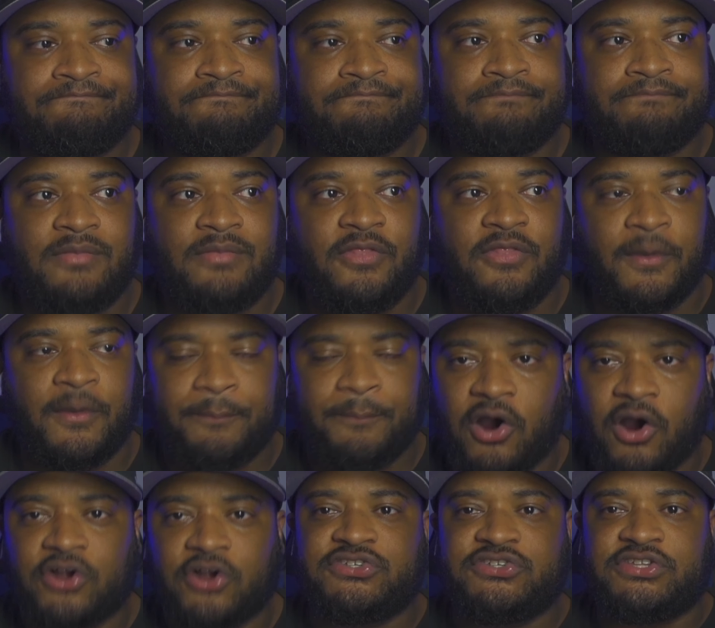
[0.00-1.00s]
the
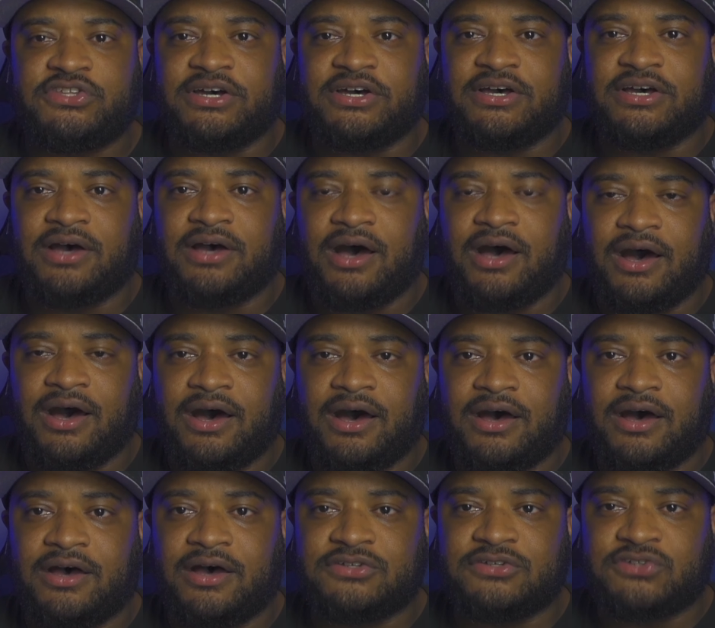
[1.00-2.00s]
parts to
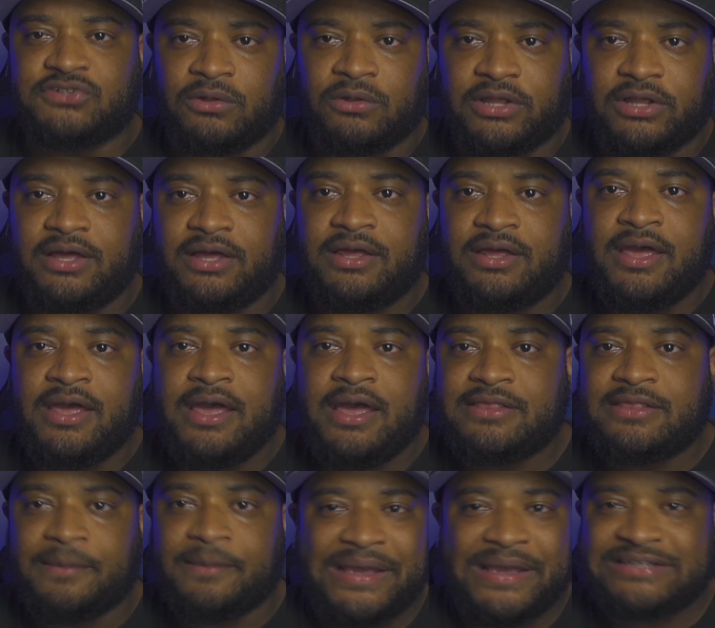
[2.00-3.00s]
Zola
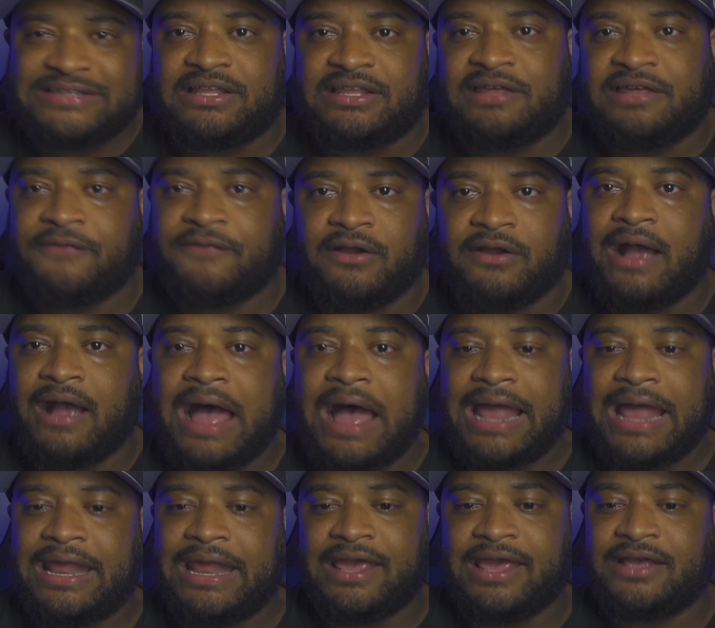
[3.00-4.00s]
to basically figure out how
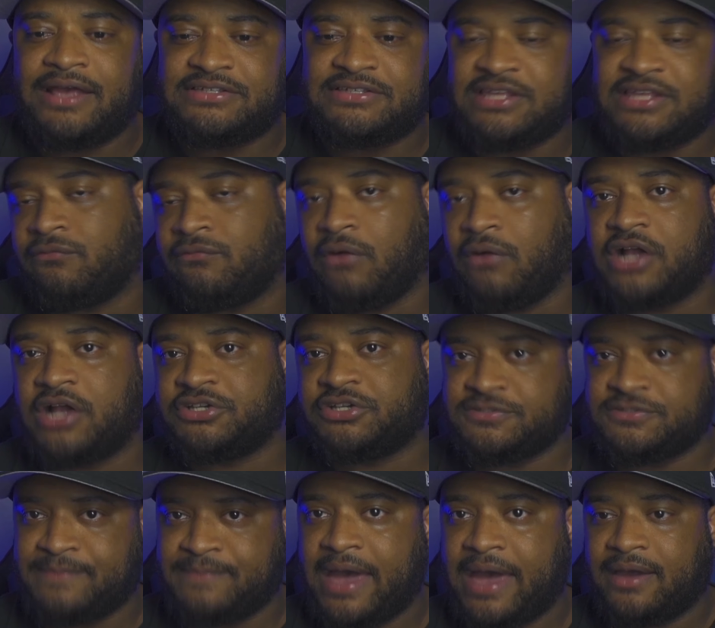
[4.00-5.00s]
to get Steve Rogers
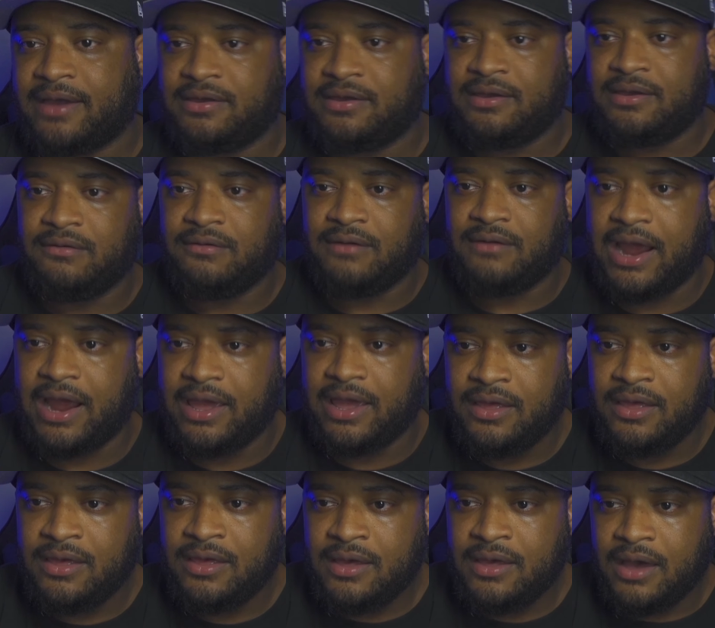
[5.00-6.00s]
back, right?
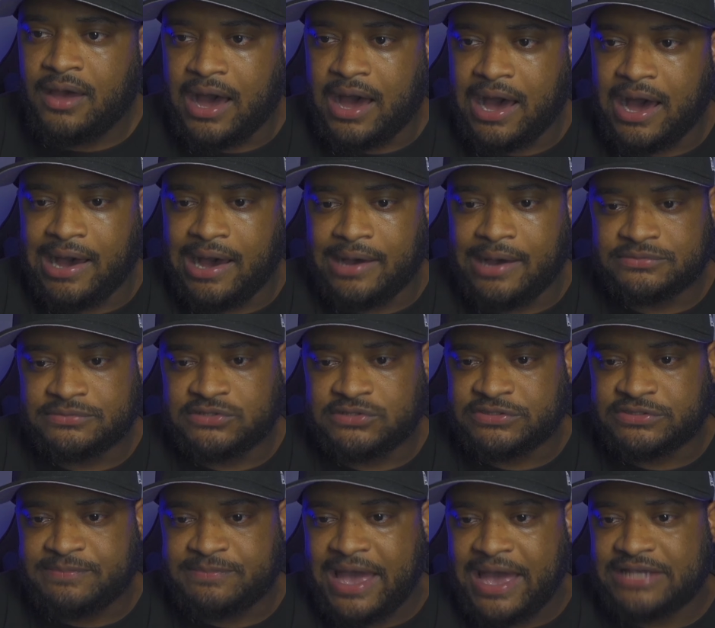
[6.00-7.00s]
So
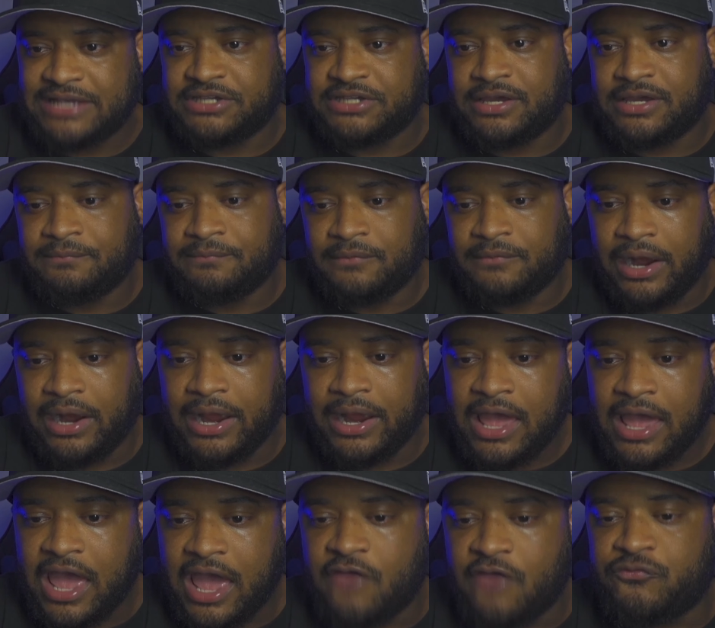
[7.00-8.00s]
it's mad shit. All right.
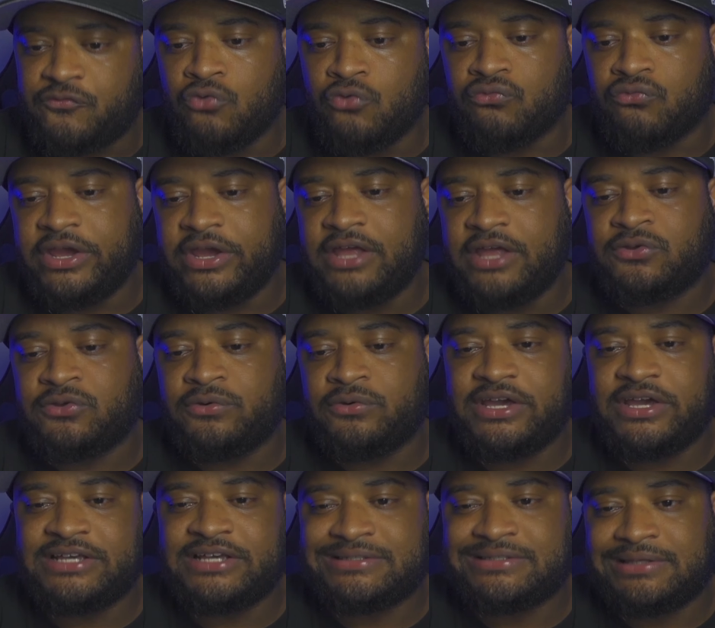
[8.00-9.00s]
If you read through
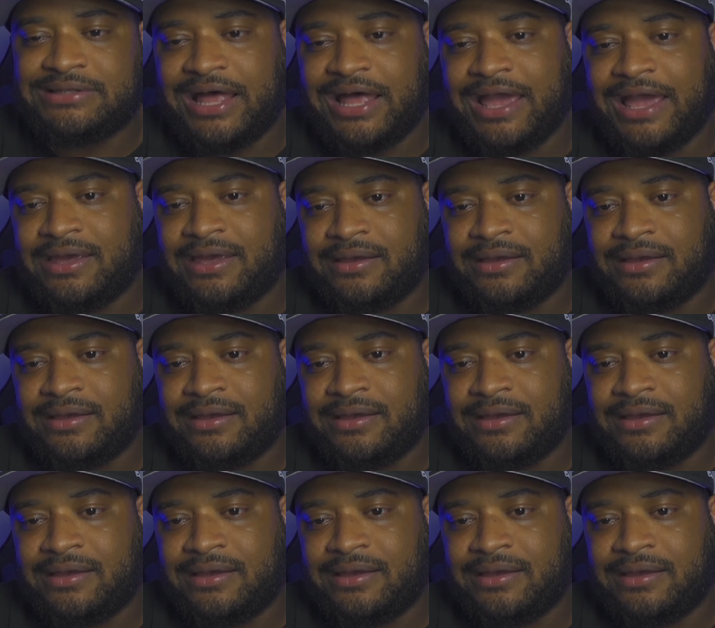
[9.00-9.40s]
this, like